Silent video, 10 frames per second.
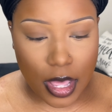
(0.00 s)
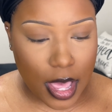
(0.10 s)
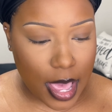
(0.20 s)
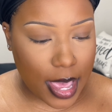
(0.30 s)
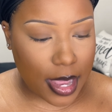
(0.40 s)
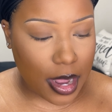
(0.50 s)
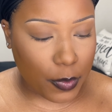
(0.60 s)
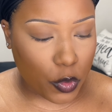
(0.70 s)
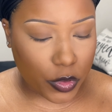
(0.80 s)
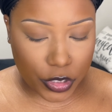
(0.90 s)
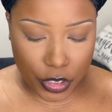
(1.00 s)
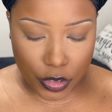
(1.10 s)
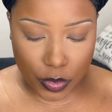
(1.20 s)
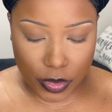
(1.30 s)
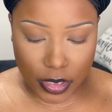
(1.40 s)
And I'm going to
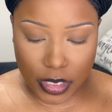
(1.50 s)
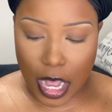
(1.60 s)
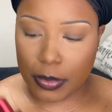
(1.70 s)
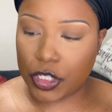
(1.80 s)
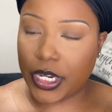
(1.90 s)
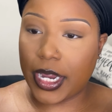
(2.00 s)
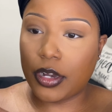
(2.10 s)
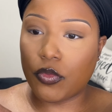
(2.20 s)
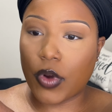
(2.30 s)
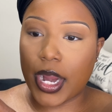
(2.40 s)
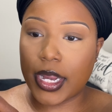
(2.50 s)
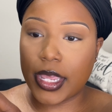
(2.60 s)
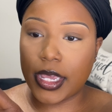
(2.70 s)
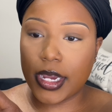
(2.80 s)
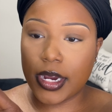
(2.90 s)
use the top shade right
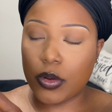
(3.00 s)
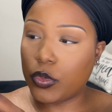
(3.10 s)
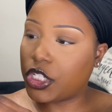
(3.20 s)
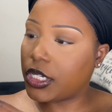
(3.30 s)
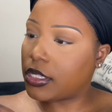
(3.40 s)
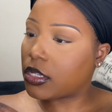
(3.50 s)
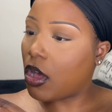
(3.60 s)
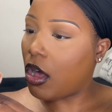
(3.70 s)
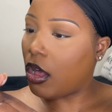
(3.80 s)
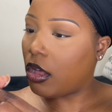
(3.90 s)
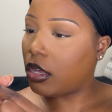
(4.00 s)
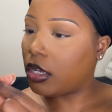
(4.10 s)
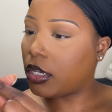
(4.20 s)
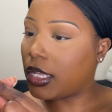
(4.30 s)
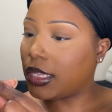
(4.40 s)
here, which is
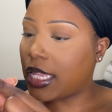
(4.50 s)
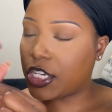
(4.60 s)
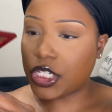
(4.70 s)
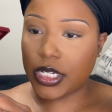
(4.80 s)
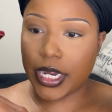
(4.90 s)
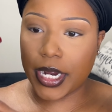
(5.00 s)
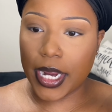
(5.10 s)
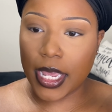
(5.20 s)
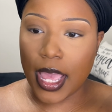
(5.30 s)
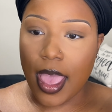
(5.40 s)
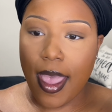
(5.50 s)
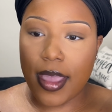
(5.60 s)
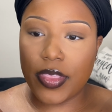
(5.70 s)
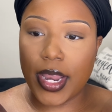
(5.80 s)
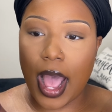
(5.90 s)
called Legendary.
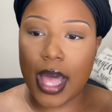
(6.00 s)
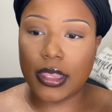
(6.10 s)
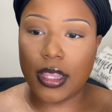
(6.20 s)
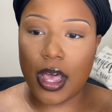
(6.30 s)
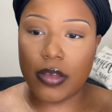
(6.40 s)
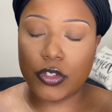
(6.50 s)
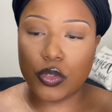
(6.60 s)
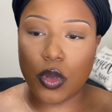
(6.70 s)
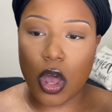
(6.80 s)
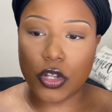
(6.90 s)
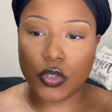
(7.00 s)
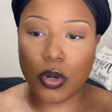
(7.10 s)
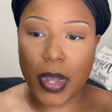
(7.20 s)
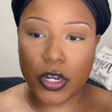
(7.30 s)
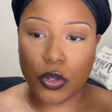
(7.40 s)
And then I love to contour
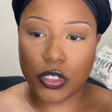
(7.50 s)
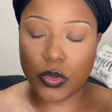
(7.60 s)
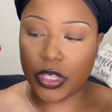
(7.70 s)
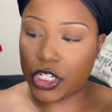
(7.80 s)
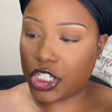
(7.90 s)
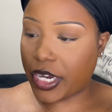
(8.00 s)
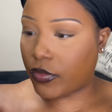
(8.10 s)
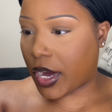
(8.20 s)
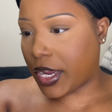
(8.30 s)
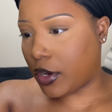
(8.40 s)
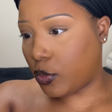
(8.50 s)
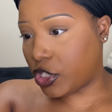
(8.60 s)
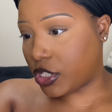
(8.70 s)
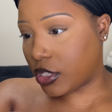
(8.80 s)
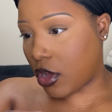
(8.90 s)
my nose with this shade right here,
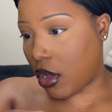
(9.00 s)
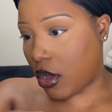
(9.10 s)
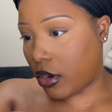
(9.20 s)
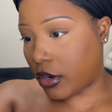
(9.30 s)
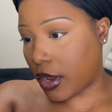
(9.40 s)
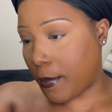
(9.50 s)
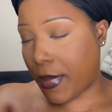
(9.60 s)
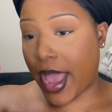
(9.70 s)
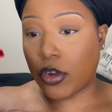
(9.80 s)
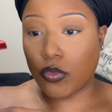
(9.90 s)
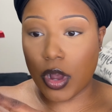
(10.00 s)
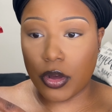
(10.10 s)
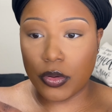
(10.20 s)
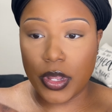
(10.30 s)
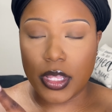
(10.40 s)
which is called Back
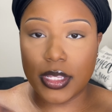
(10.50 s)
Row.